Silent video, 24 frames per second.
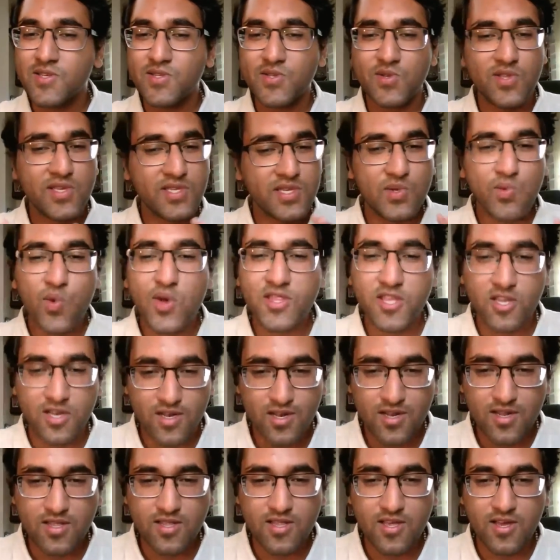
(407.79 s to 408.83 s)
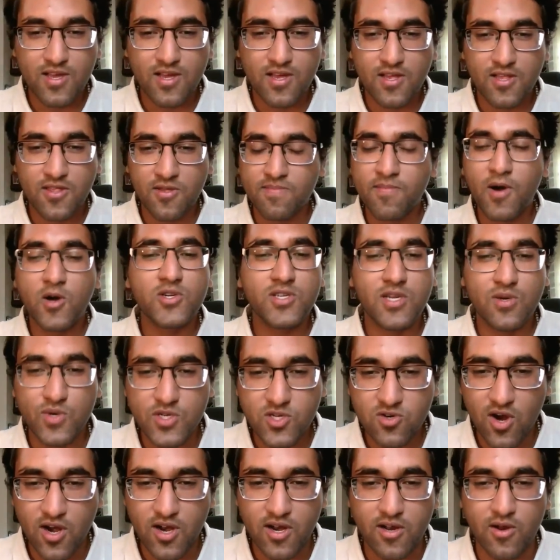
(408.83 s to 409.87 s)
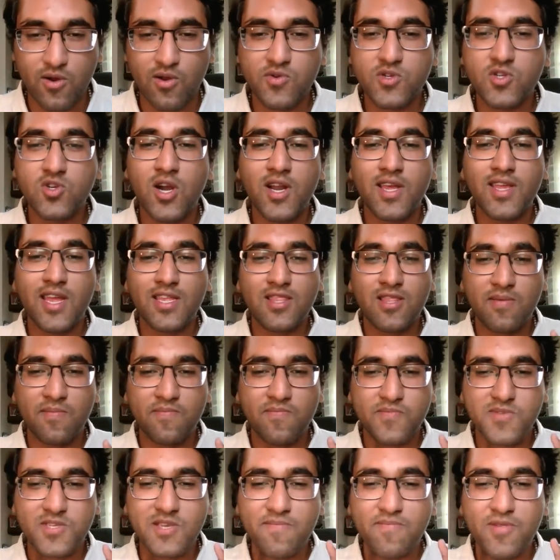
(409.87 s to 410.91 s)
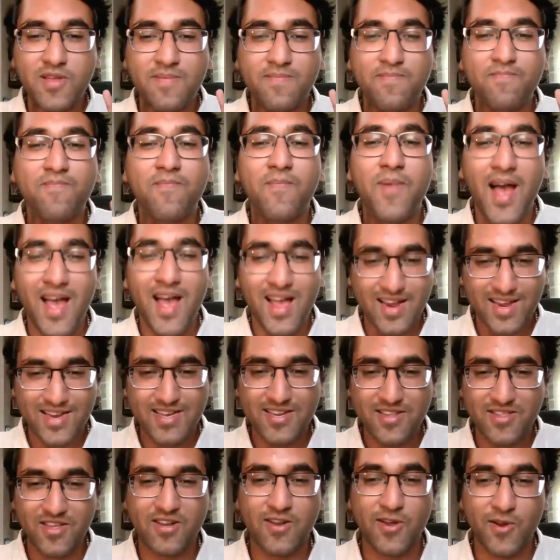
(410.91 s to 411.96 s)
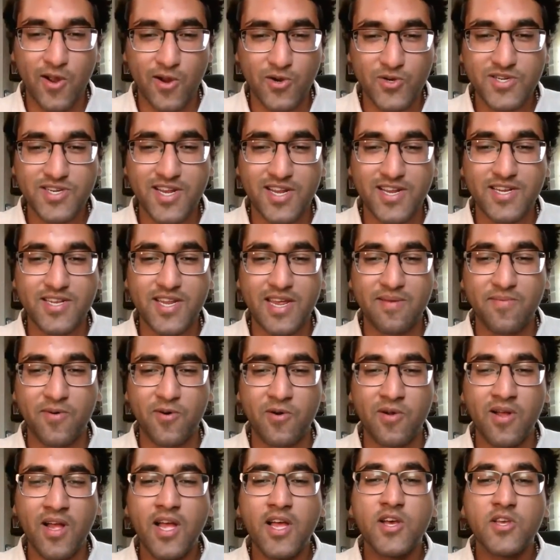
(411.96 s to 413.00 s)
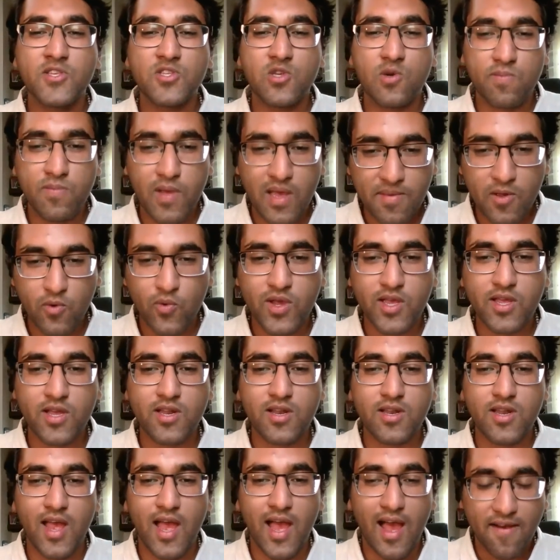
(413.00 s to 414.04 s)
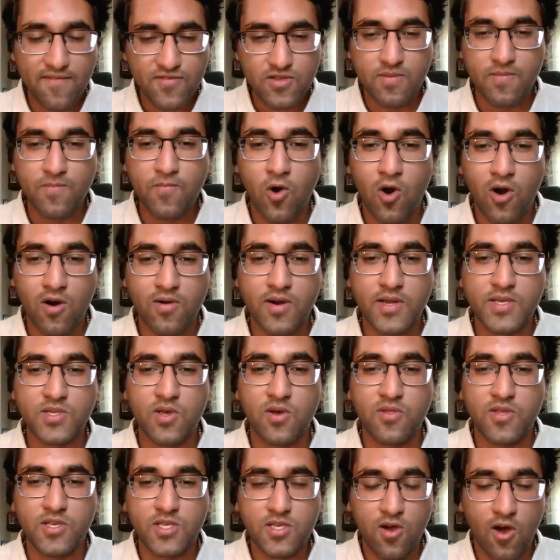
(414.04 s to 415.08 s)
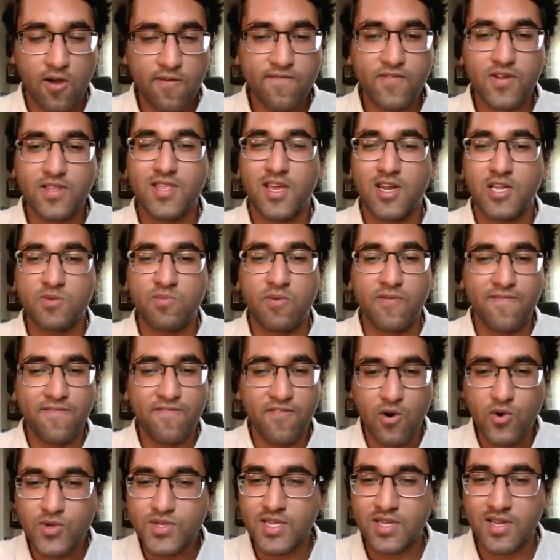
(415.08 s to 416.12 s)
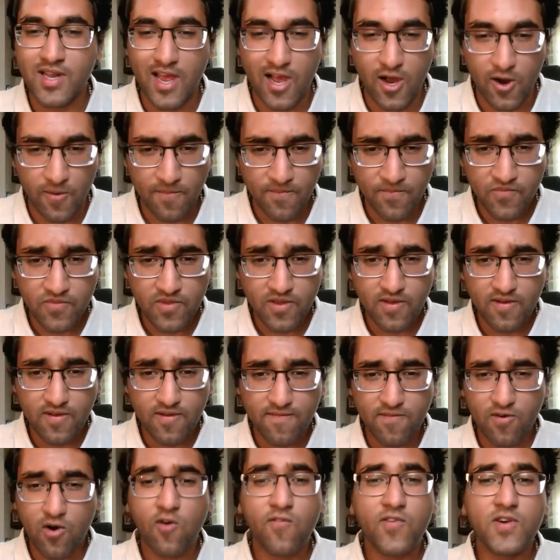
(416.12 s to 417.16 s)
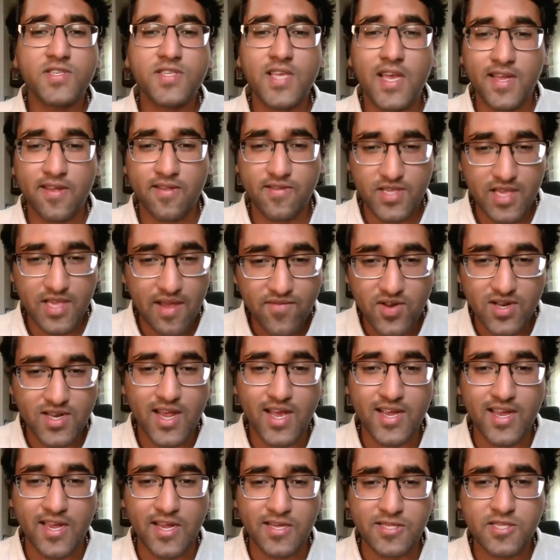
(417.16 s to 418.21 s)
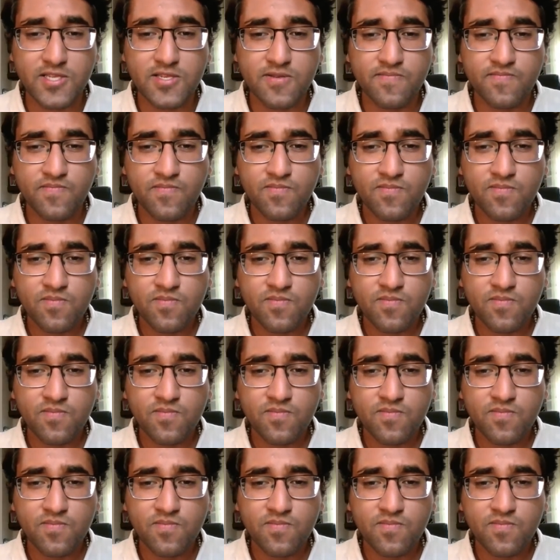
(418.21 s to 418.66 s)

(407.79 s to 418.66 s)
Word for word: So this is what the, the, the motion was trying to do. It was trying to get them simply back to the negotiating table so maybe we could have some progress on this conflict that has been frozen now for over second, seven decades.